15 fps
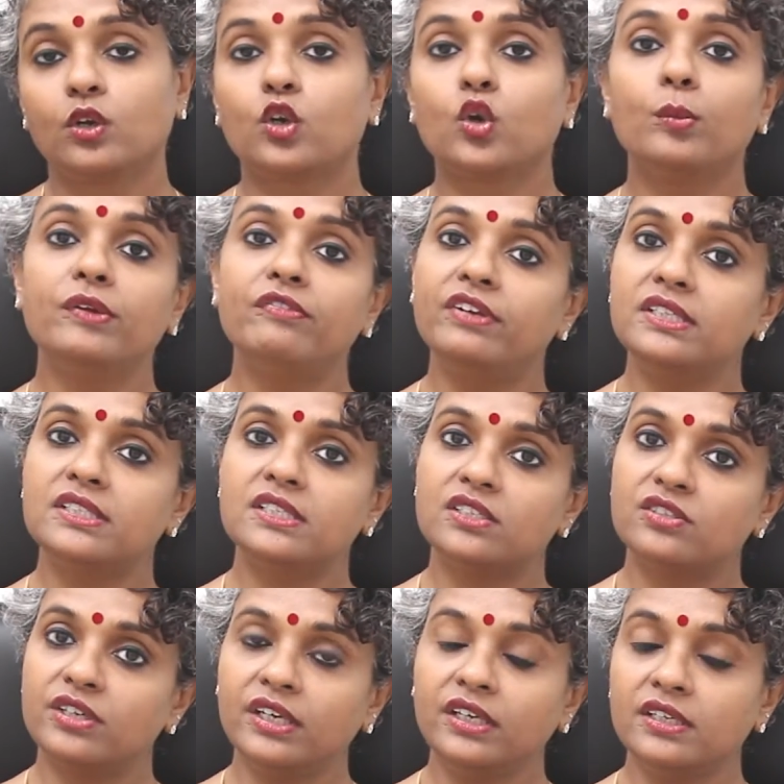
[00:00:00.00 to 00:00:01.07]
Clomiphene
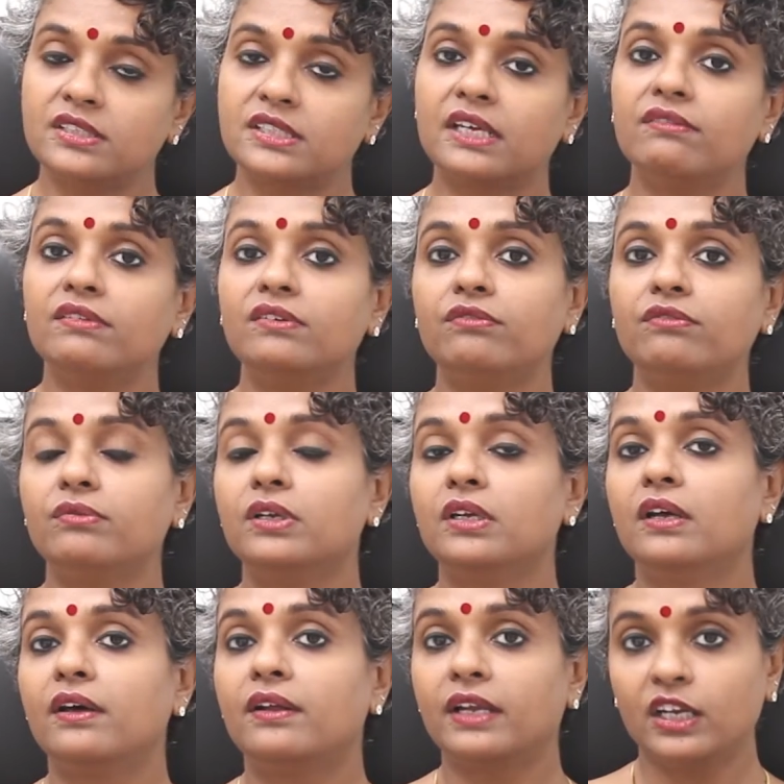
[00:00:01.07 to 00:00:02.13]
citrate is given
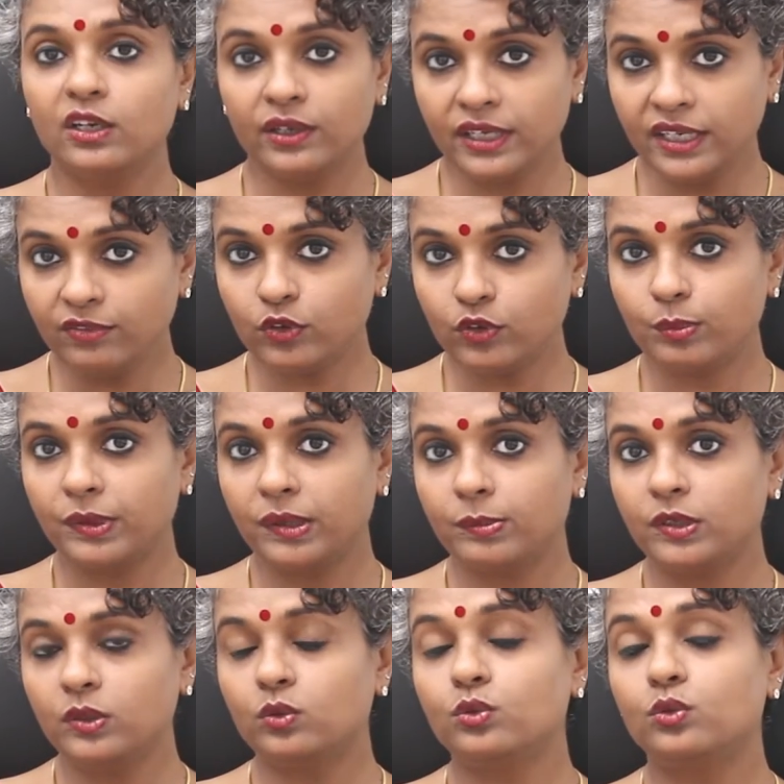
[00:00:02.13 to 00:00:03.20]
regularly for
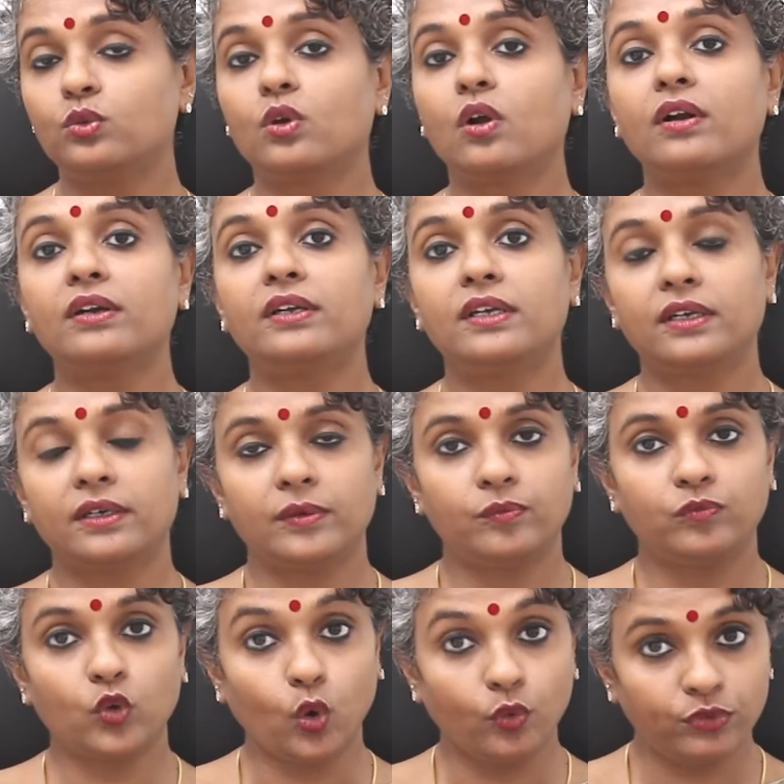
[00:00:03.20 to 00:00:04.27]
people who do not
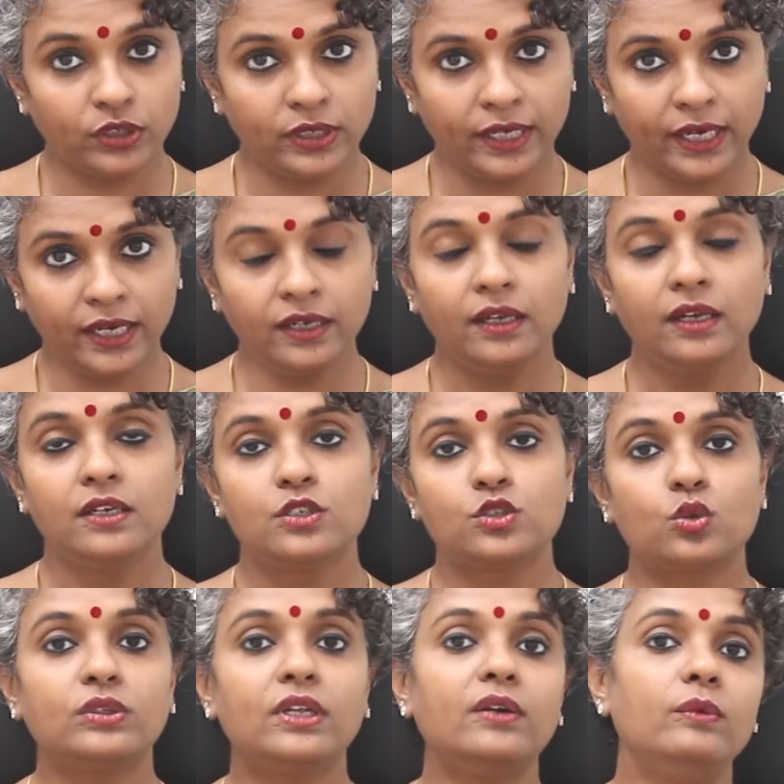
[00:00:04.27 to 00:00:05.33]
ovulate
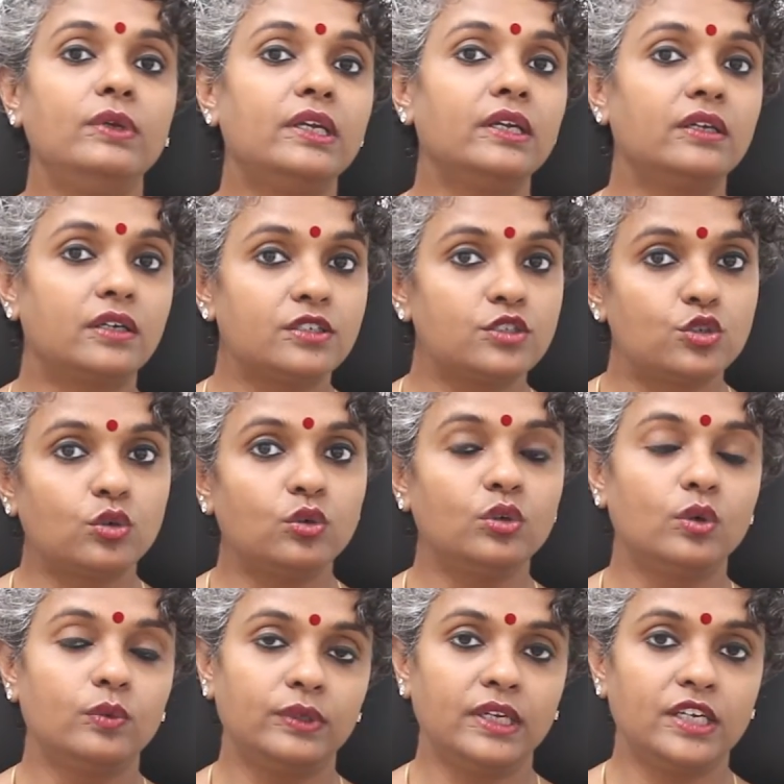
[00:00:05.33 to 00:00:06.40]
so that we can control
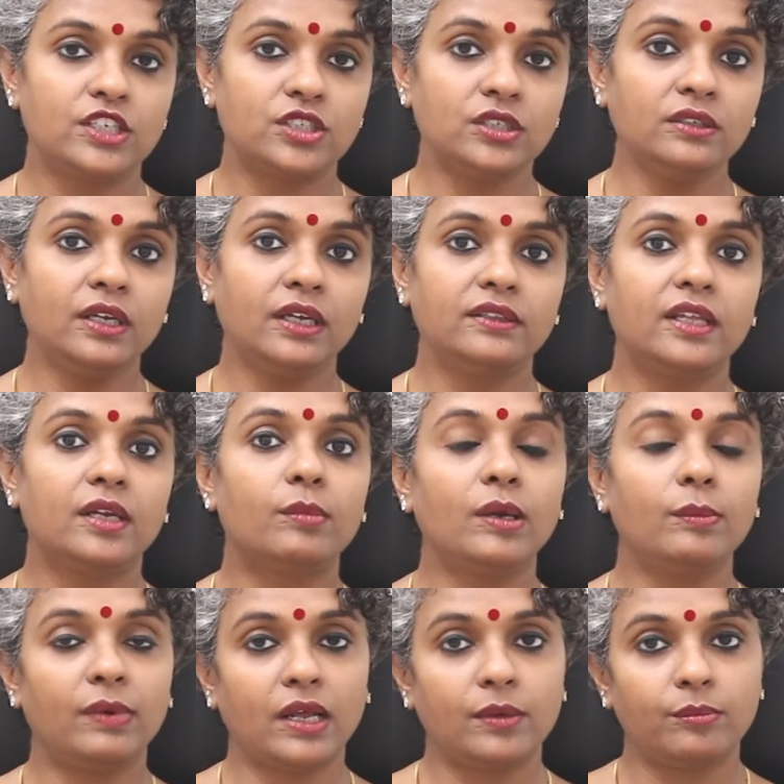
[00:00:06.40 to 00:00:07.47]
ovulation and
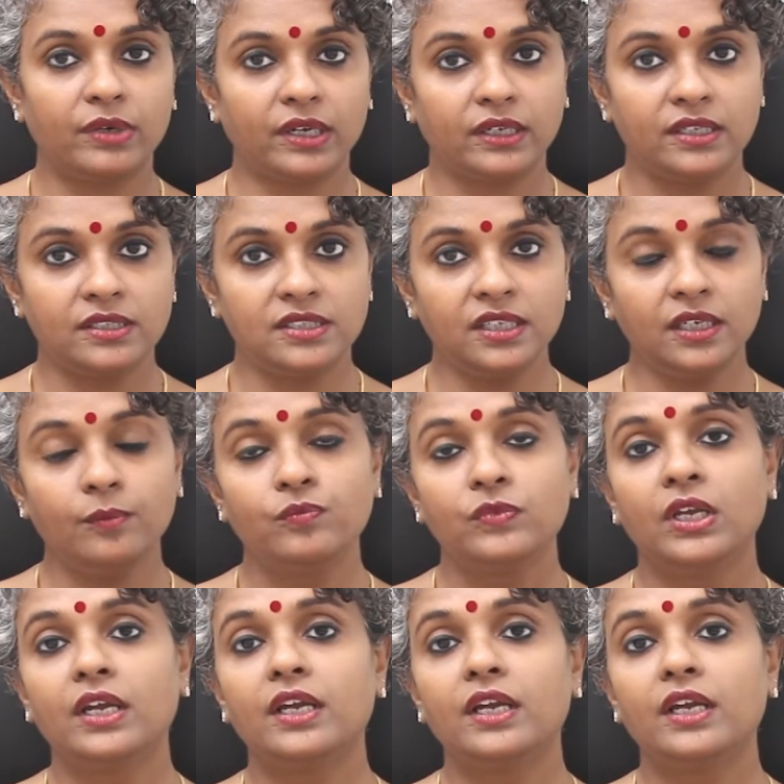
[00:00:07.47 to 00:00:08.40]
thereby plan pregnancy.